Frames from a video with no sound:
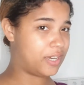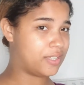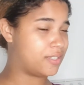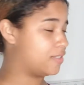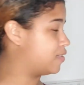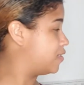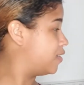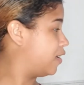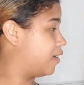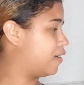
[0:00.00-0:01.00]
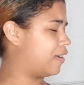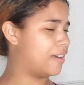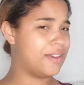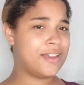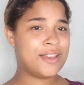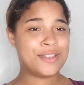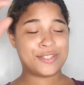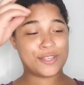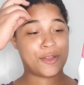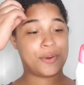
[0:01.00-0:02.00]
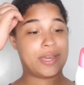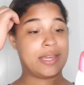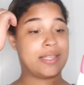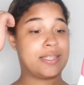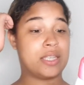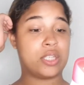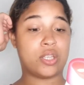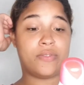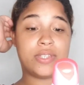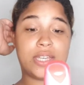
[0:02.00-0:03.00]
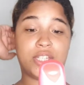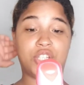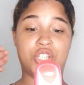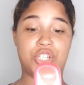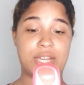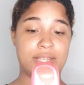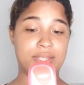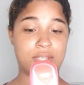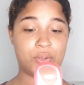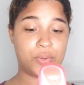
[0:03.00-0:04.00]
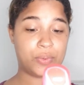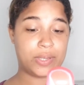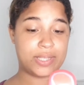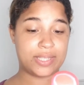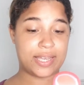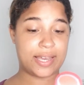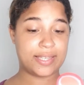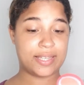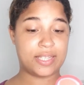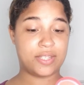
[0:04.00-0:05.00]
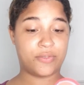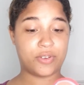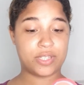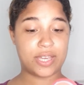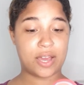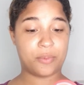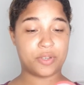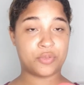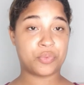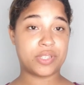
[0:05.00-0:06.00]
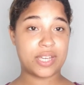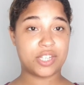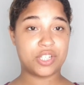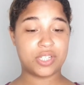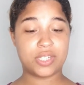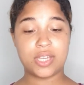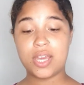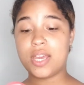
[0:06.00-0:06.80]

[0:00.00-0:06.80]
guys can see it, yeah. So it's soft and gentle, it says, and it's 40 hours protection,